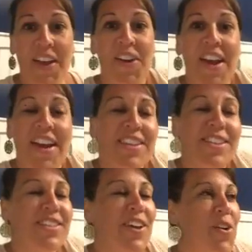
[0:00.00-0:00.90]
great.
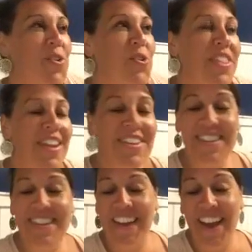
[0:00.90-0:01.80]
So thanks,
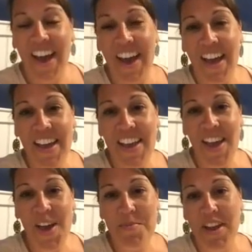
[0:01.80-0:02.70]
Nick. I
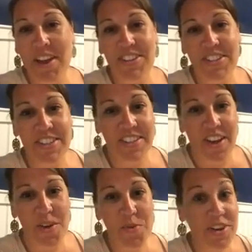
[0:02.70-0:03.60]
actually
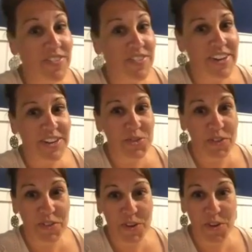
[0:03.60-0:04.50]
saw one of Nick's
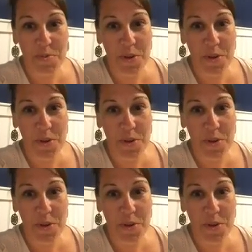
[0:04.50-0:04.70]
referral